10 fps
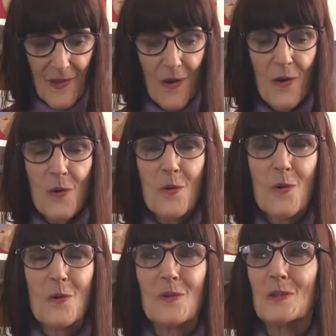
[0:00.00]

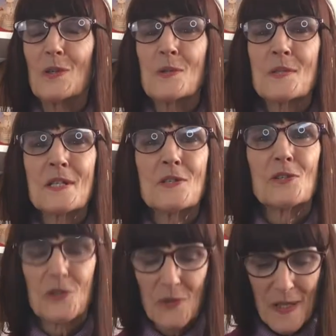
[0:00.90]
Oh, loosen your
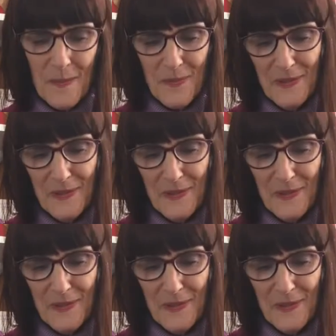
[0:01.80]
grip.